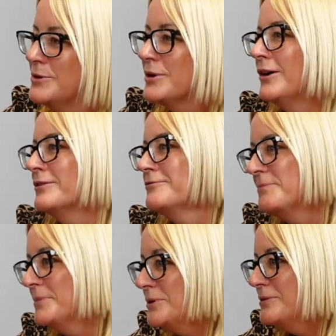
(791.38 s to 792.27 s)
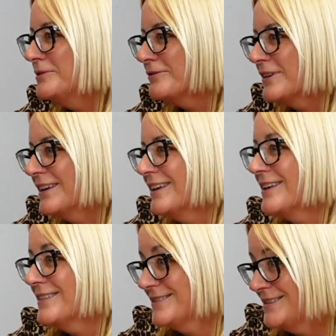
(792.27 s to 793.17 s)
You can't remove
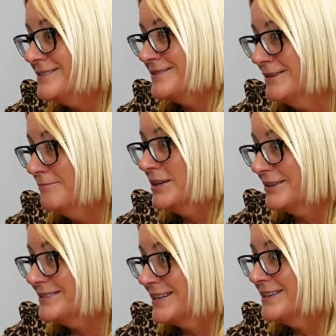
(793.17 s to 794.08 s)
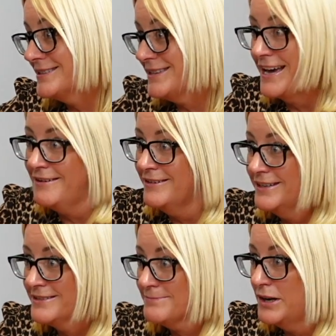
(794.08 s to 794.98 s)
the system because it is there and
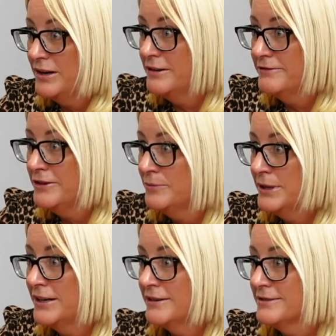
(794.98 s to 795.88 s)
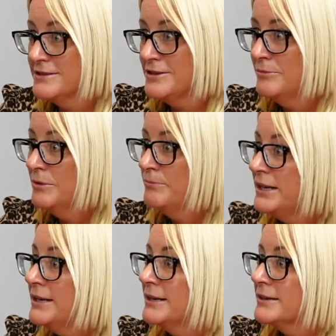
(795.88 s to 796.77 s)
it's part of who we are as human
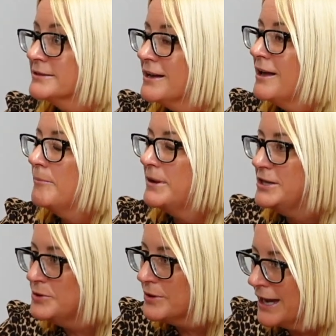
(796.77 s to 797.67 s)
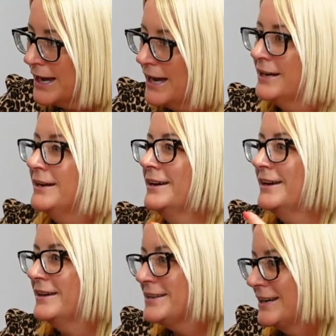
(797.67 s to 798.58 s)
beings, but you can
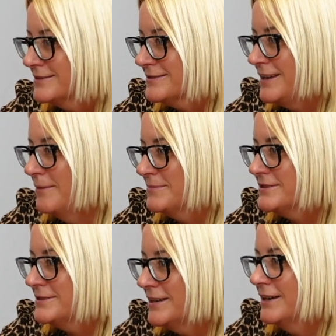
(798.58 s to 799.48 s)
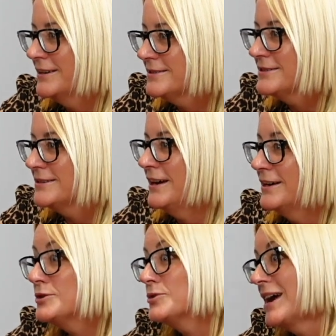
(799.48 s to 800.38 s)
take steps to
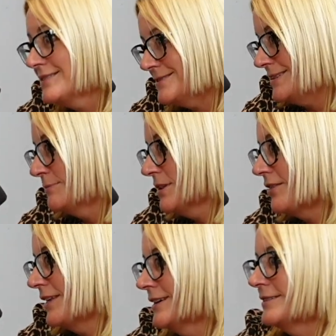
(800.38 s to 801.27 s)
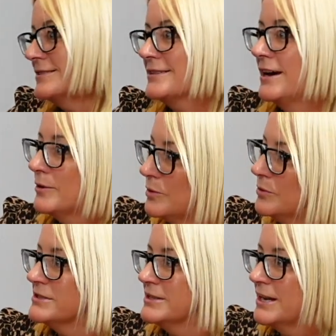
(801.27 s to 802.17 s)
address some of the things that are
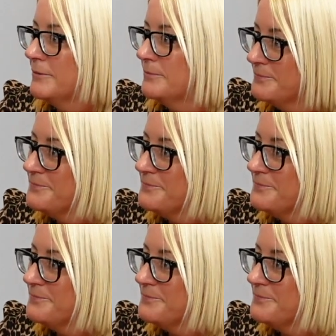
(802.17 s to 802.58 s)
causing it.